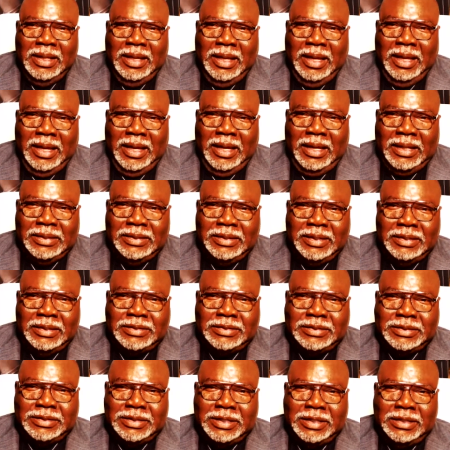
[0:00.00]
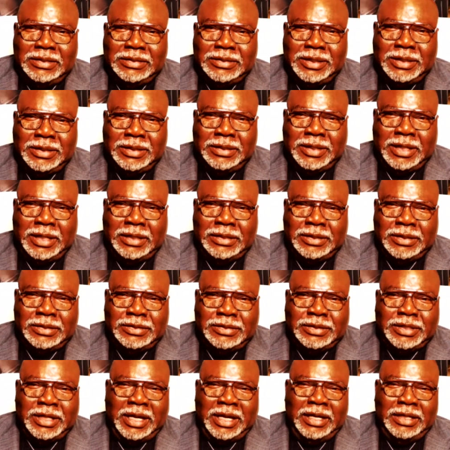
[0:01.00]
in this season that the
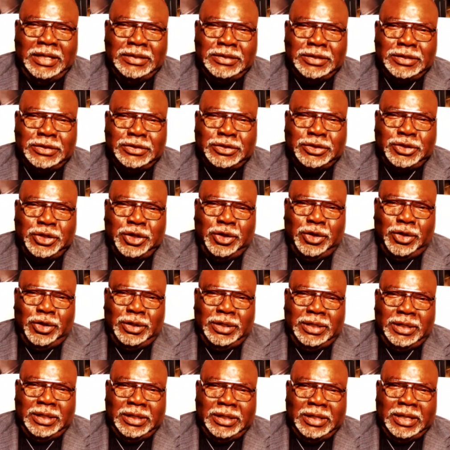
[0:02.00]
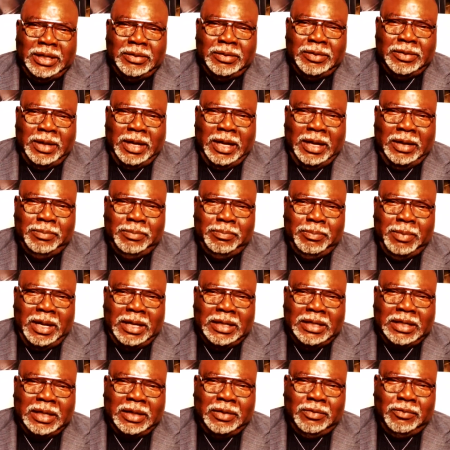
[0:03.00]
stage is turning and
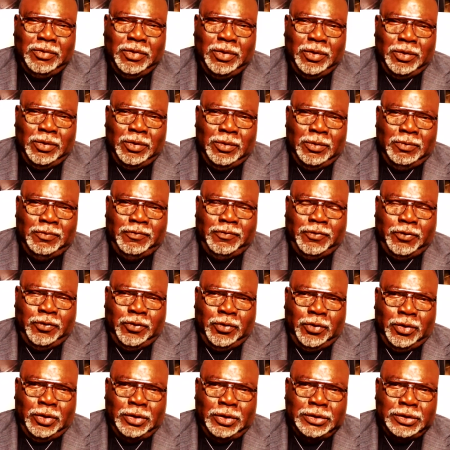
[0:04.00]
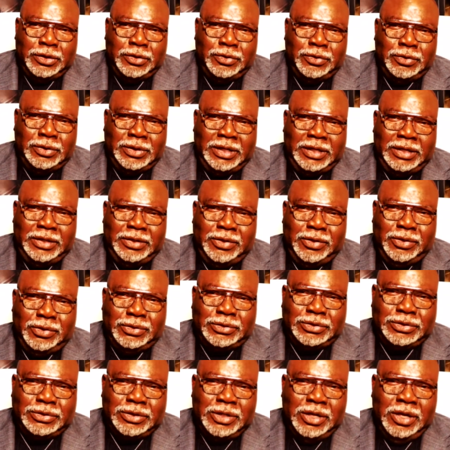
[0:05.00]
making room for new
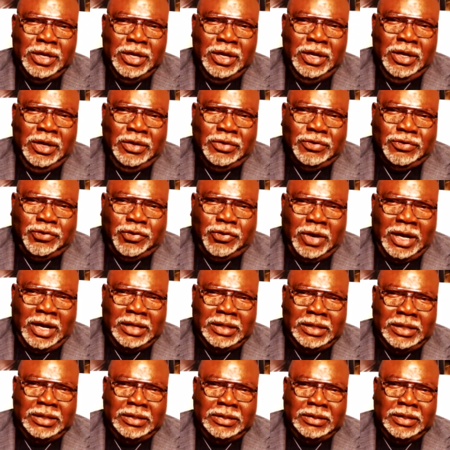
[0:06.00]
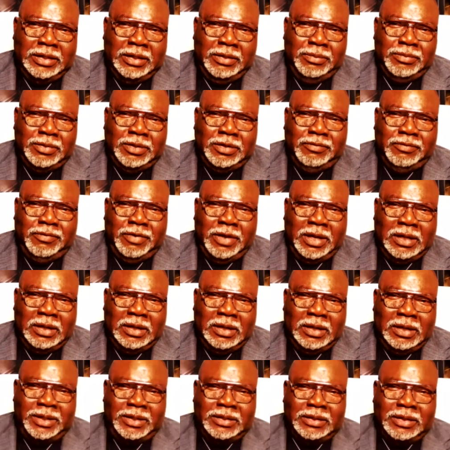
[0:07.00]
leaders, training them,
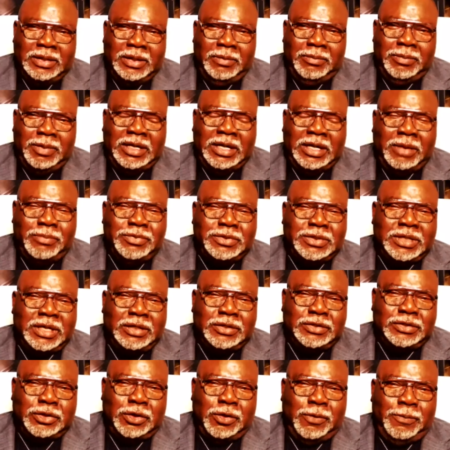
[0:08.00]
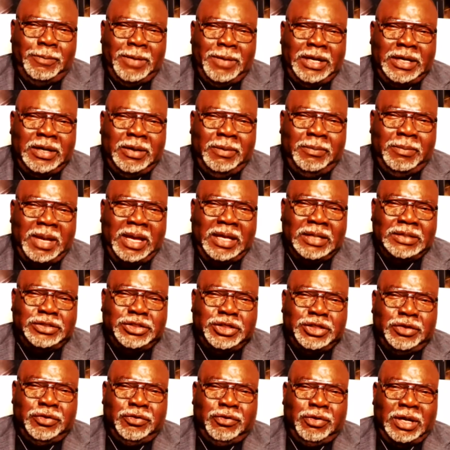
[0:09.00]
developing them. And I'm seeing so many of my
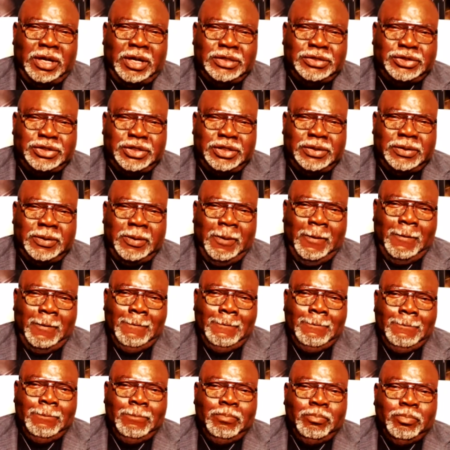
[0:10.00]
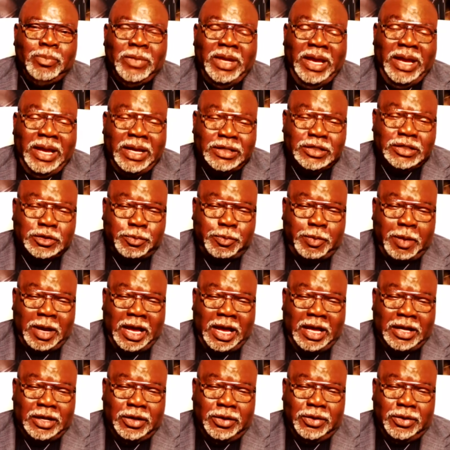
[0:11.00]
generation
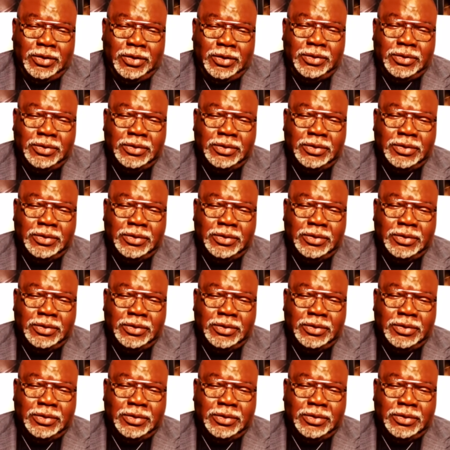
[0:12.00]
expire.